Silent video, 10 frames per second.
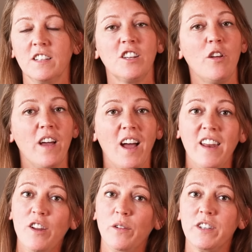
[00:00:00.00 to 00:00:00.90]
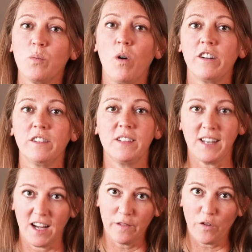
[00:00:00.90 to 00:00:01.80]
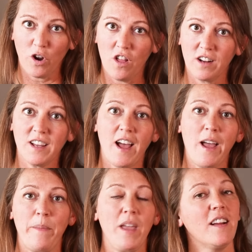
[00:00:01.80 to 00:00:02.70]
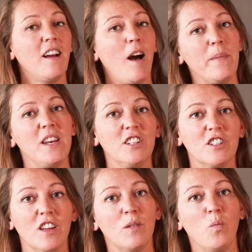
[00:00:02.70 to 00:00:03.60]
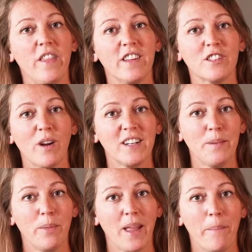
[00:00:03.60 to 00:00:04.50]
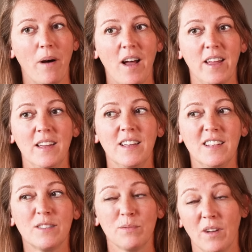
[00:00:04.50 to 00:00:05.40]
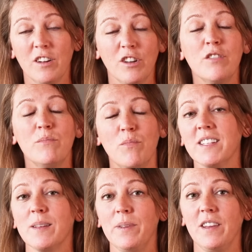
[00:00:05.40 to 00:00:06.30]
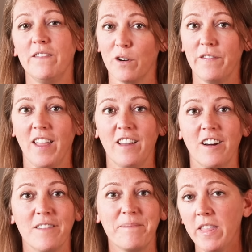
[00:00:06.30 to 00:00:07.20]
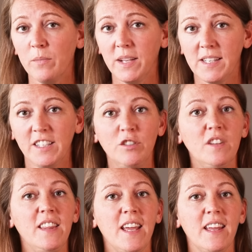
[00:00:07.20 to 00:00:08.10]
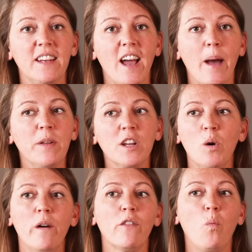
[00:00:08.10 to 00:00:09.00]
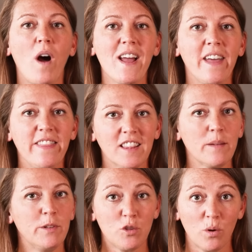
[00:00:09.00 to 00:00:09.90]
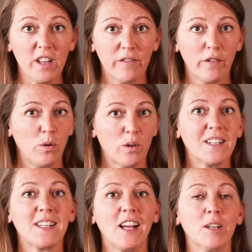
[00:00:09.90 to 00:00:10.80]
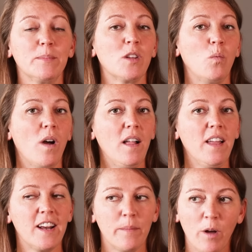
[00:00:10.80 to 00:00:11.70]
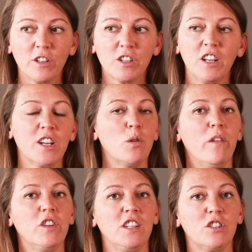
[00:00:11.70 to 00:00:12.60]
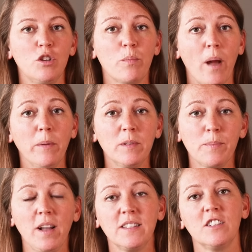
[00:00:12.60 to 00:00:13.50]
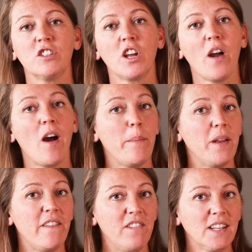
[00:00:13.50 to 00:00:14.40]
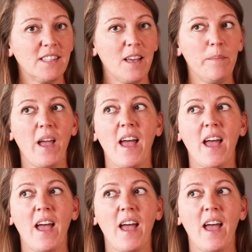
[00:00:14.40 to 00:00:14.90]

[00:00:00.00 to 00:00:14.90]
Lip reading: So the unnoticed water standing for a long time in combination with a scratchy plant pot is a good recipe for failure. By the way, stay tuned to the end. I'm gonna go over why I think the majority of the floor has held up so well, and I'm also gonna go over these two problem spots and show you how I'm gonna fix them